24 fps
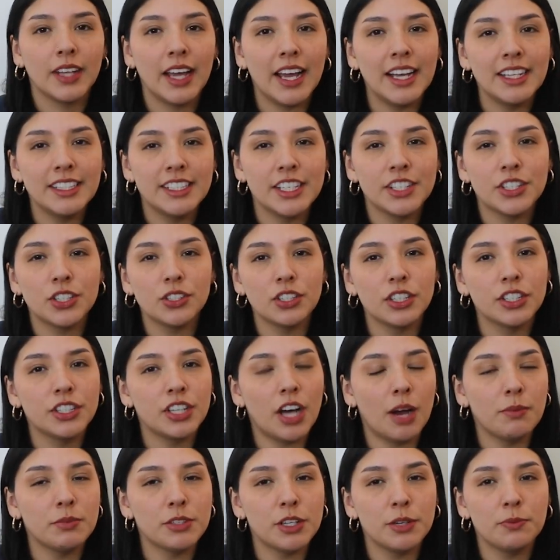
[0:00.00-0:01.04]
A digital
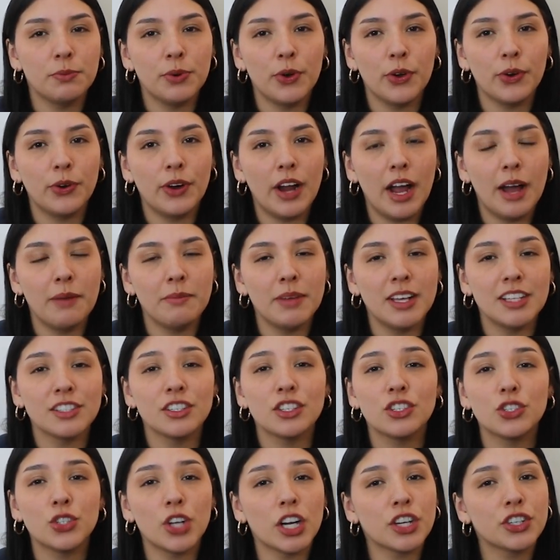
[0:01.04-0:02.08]
adoption program is
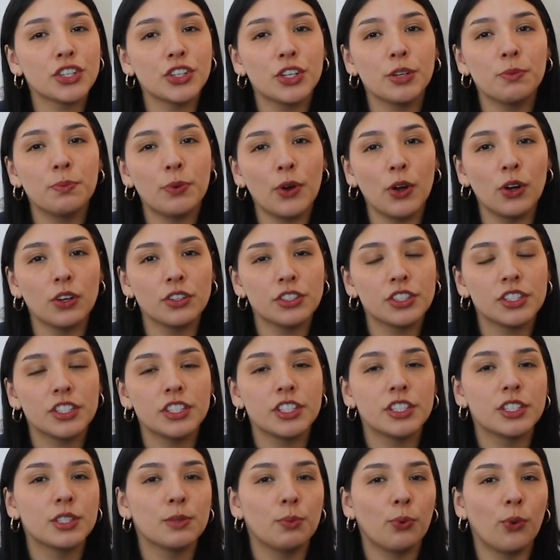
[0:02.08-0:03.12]
a structured approach
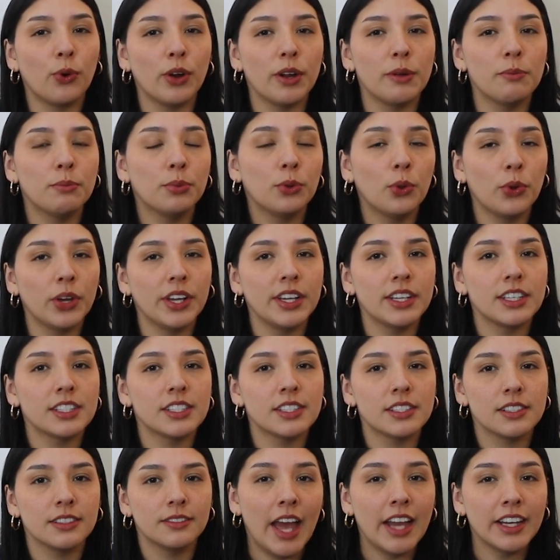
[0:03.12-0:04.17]
to support
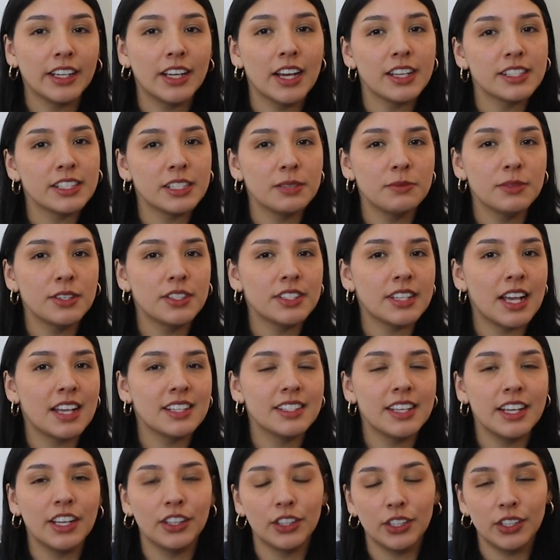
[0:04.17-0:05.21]
employees and customers
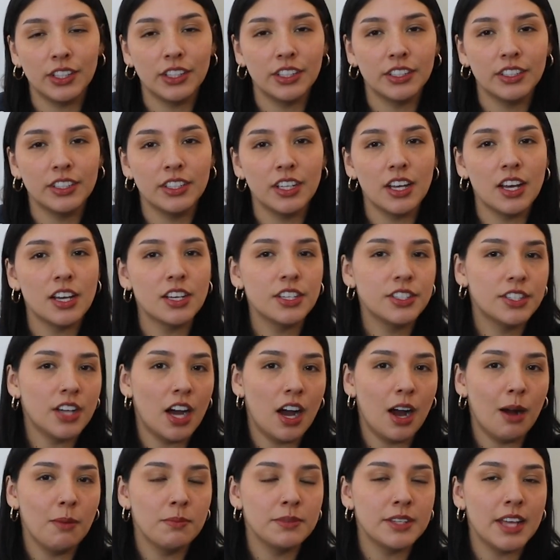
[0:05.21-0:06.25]
as they learn,
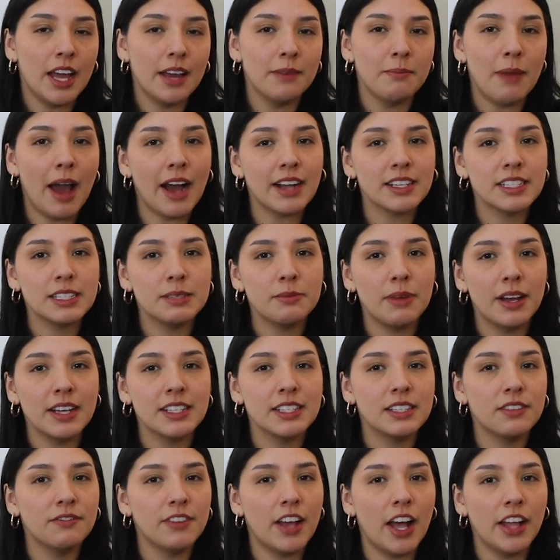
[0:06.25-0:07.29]
adopt, and
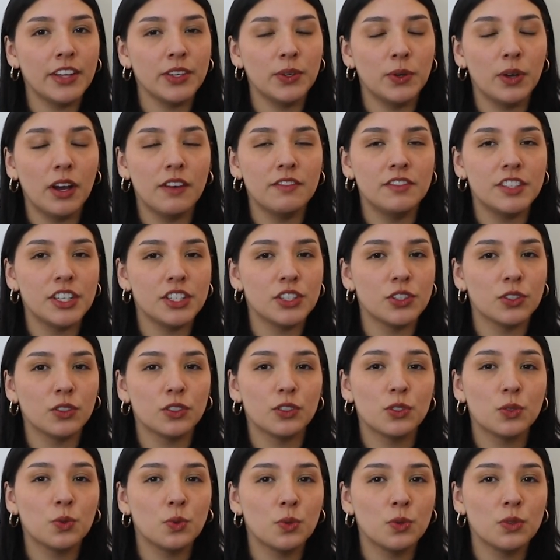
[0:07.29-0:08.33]
maximize the value of
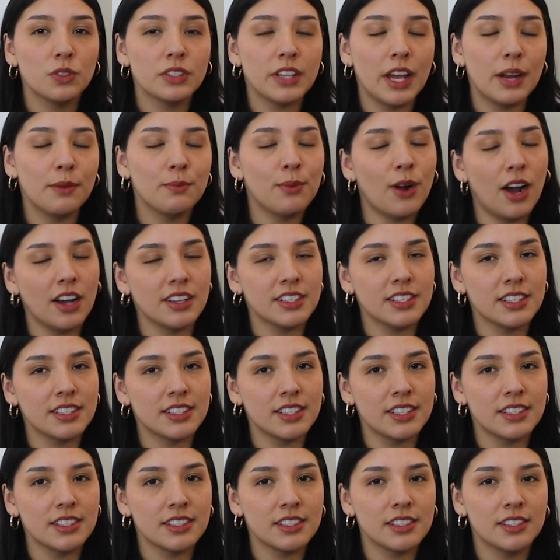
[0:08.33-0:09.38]
digital tools and
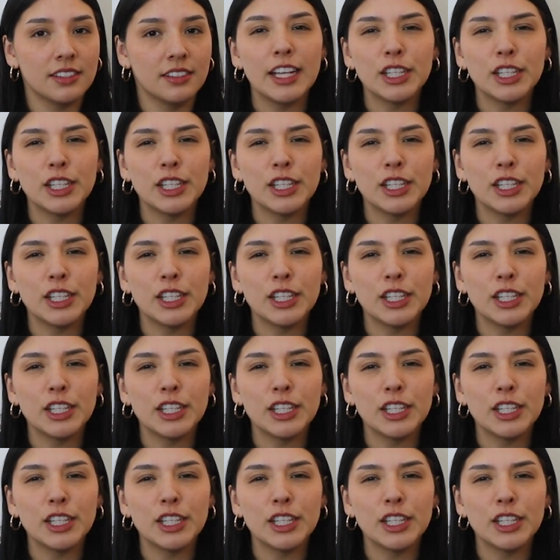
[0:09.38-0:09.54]
processes.